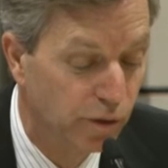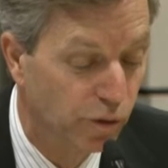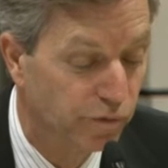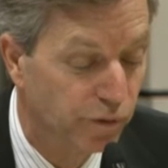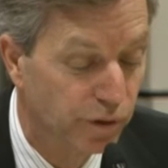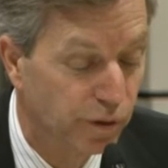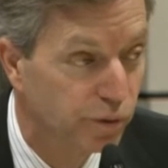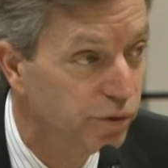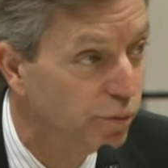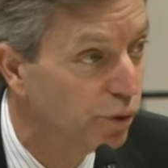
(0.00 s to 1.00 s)
or for
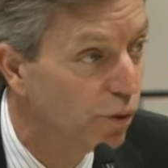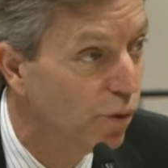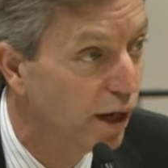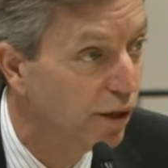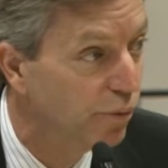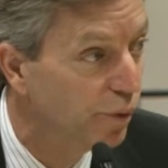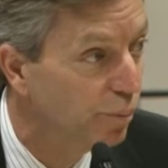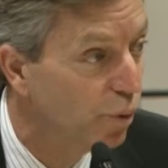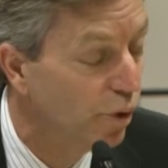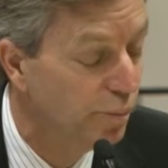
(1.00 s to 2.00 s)
those that require a
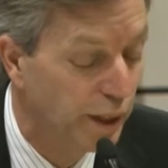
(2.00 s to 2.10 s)
report